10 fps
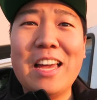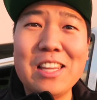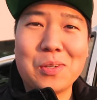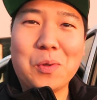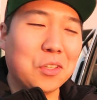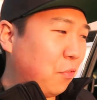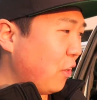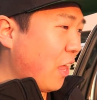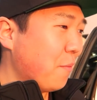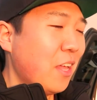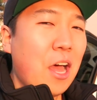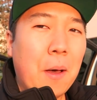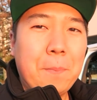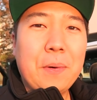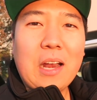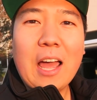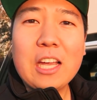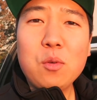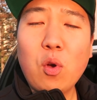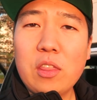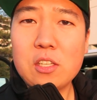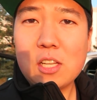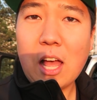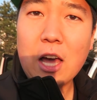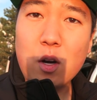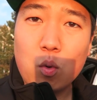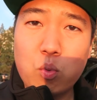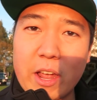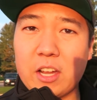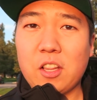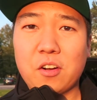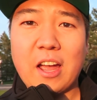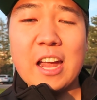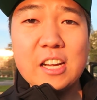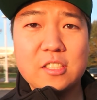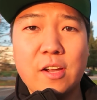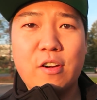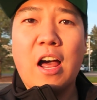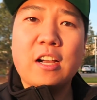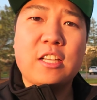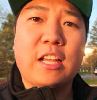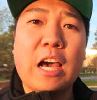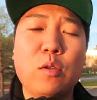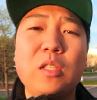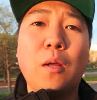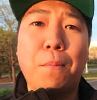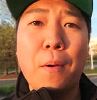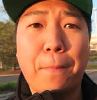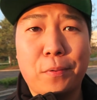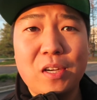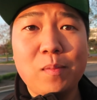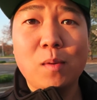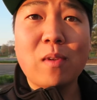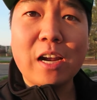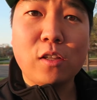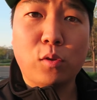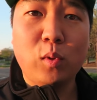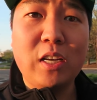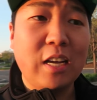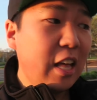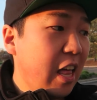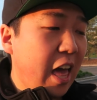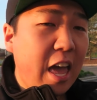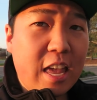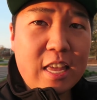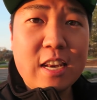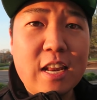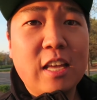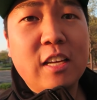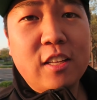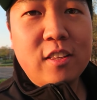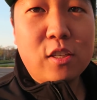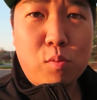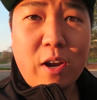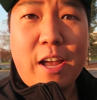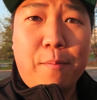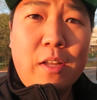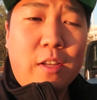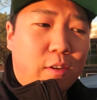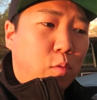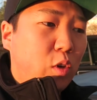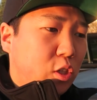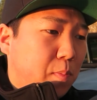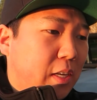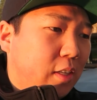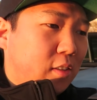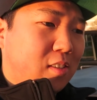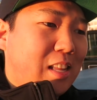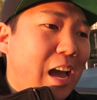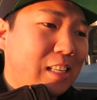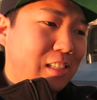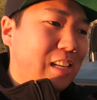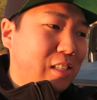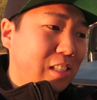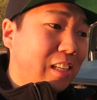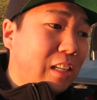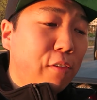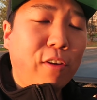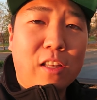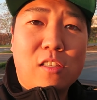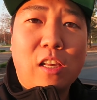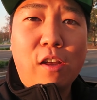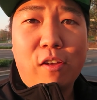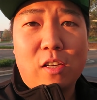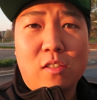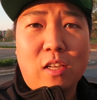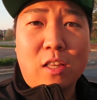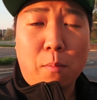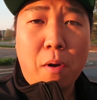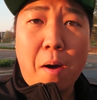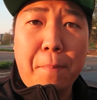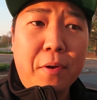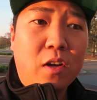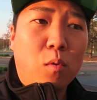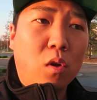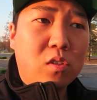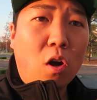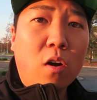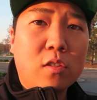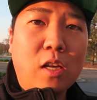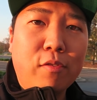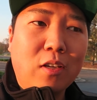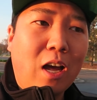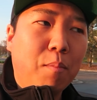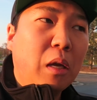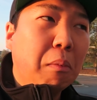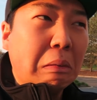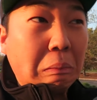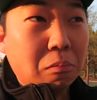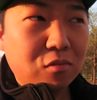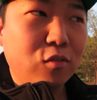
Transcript: the end of the world to fill up. But I can run this on regular 87 octane. I don't need to put premium 93 in this Ram, which means that is a significant savings at the pump, whereas the RS7 got maybe